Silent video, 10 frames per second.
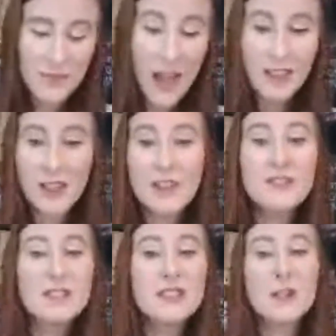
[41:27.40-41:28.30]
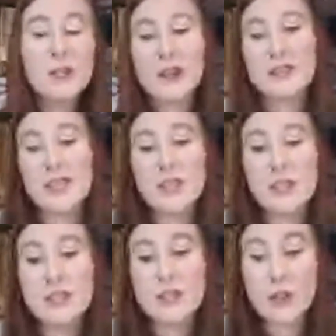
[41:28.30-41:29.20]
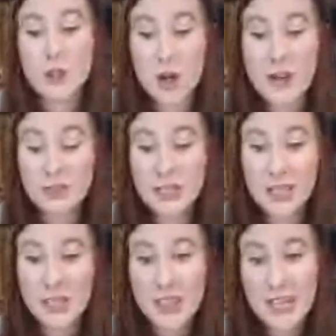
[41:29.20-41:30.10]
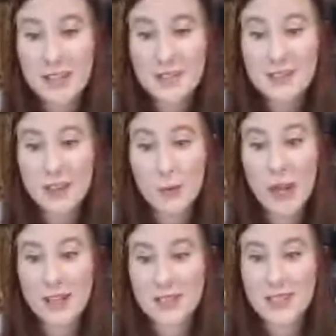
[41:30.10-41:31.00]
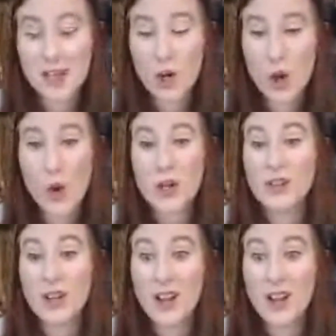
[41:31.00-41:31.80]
I loved that we got to see different traveling things. We got to see her go to different